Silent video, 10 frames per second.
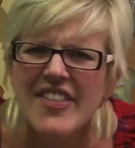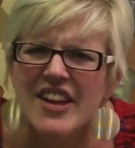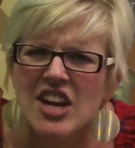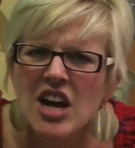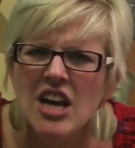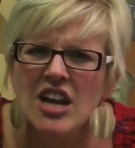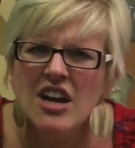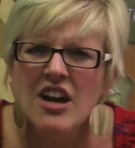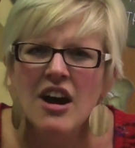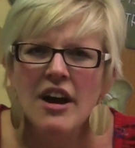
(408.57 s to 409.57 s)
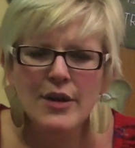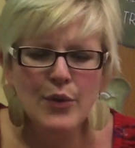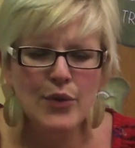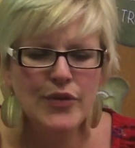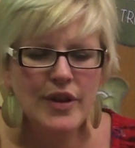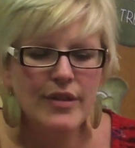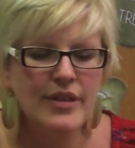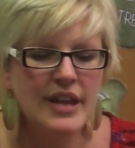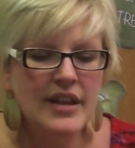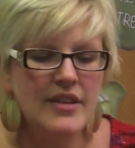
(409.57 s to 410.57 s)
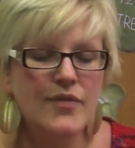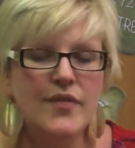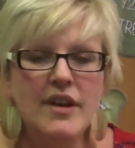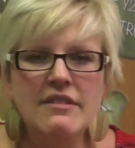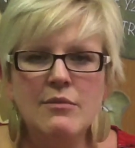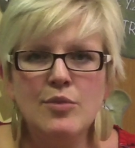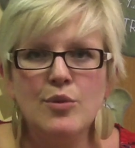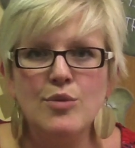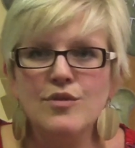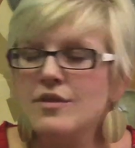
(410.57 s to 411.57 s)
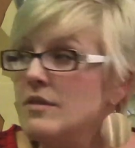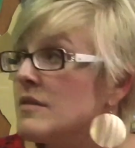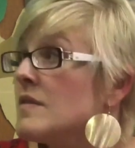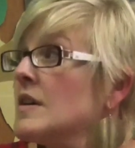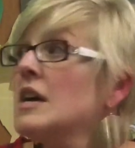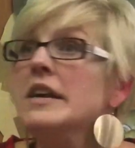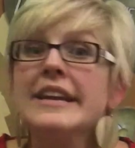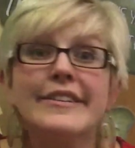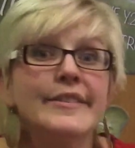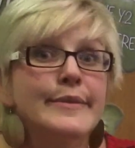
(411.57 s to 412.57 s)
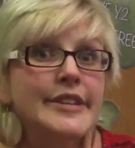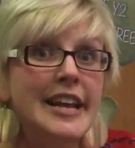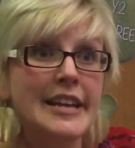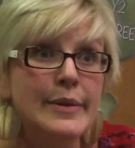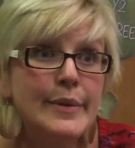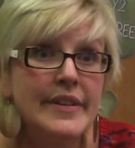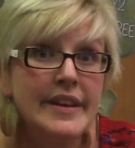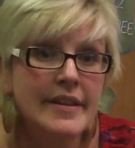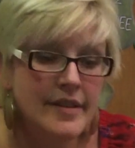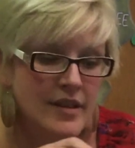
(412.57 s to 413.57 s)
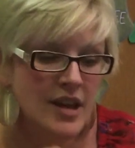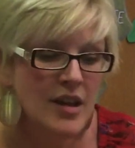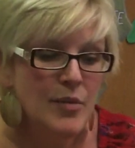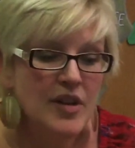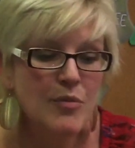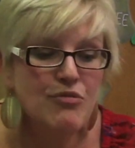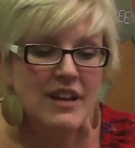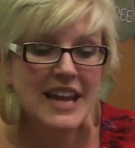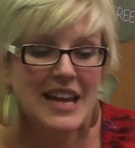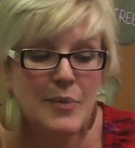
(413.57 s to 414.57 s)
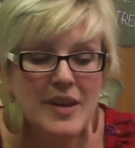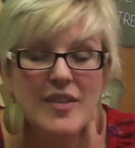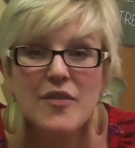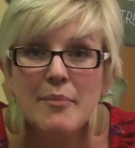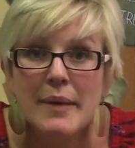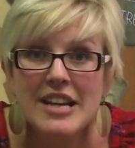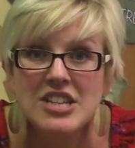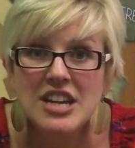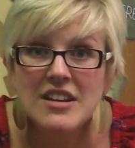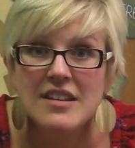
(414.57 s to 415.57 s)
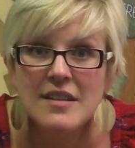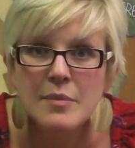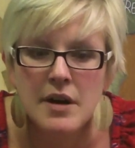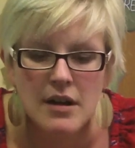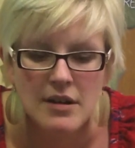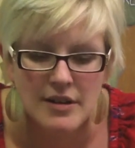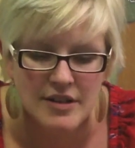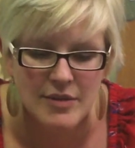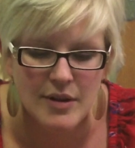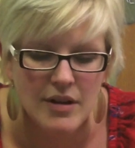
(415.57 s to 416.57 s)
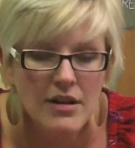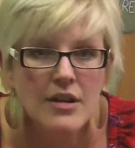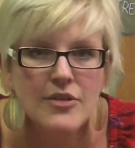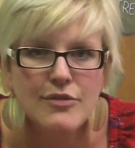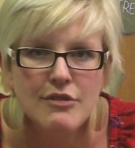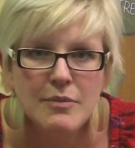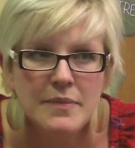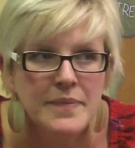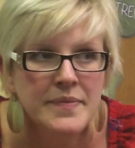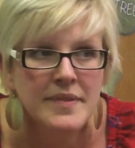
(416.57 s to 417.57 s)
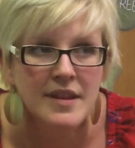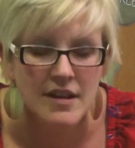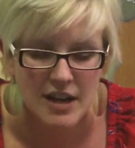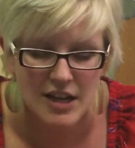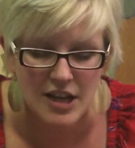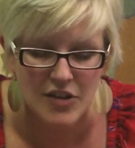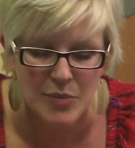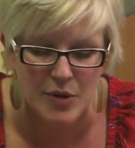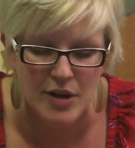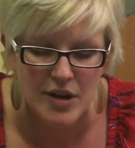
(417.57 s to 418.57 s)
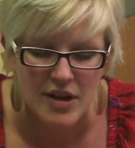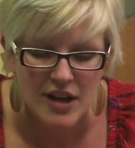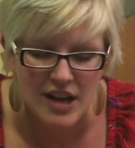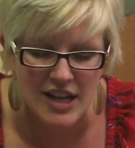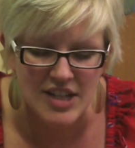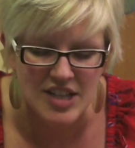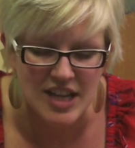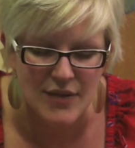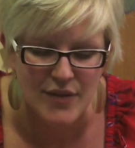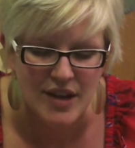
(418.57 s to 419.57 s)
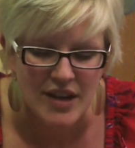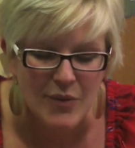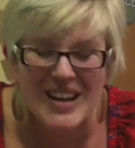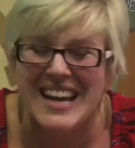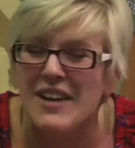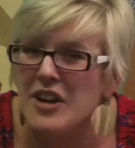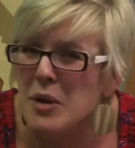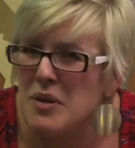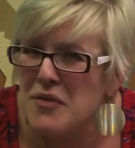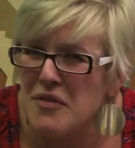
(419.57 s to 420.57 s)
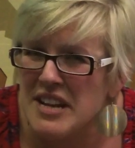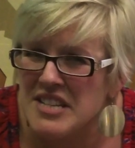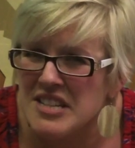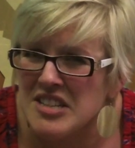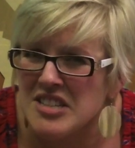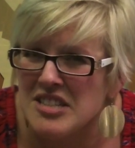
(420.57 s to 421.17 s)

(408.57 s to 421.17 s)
and the colour I also think it's very important now don't tell anyone this but I bring in a bit of magic and sparkle into our classroom. I like to put, I like to have, well, I have a couple of friends that I